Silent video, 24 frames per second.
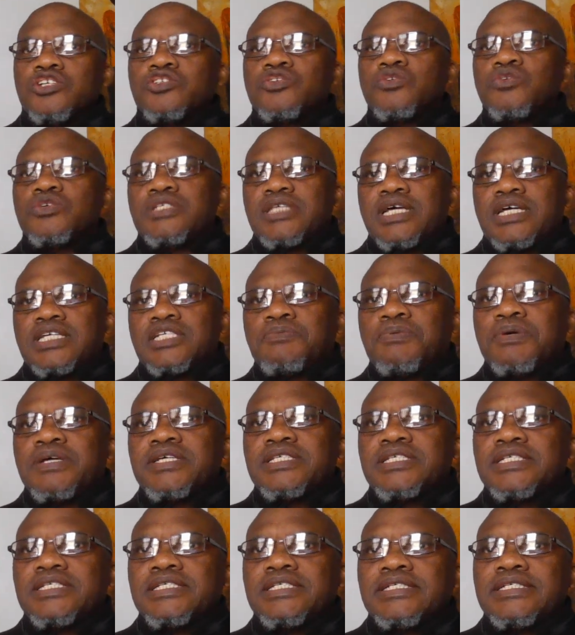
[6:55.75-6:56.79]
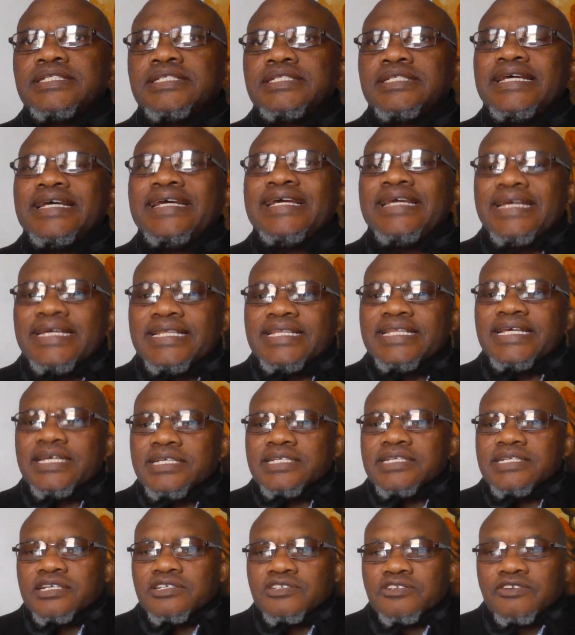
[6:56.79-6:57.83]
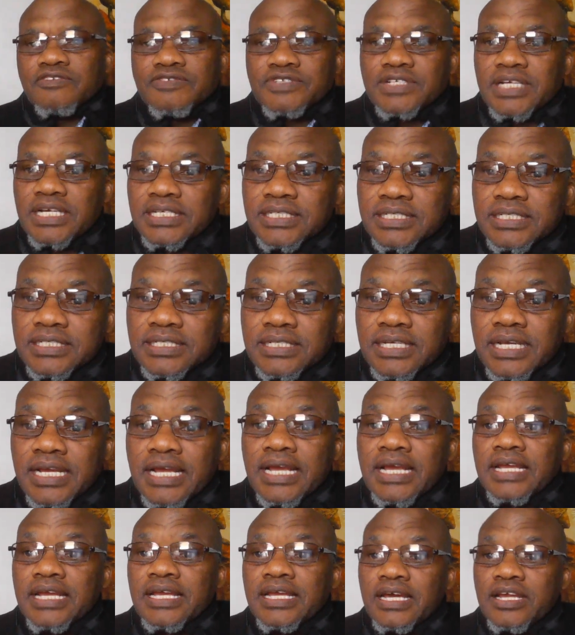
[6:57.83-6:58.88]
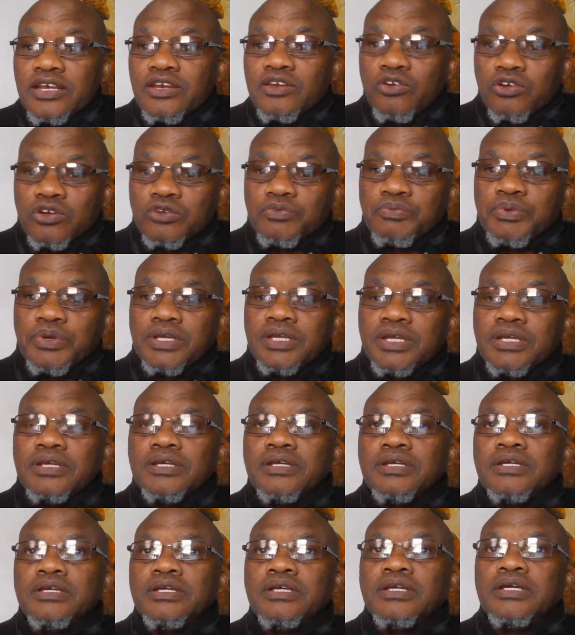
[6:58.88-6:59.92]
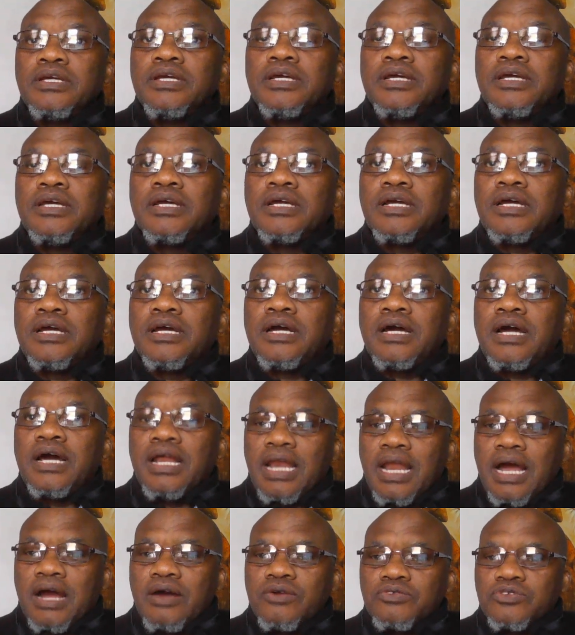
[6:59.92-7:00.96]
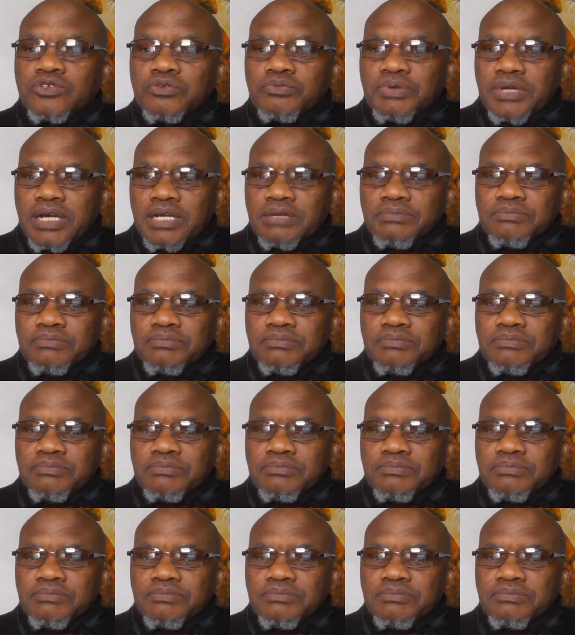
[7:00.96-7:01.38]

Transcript: So such person, in the interest of justice, cannot be allowed to be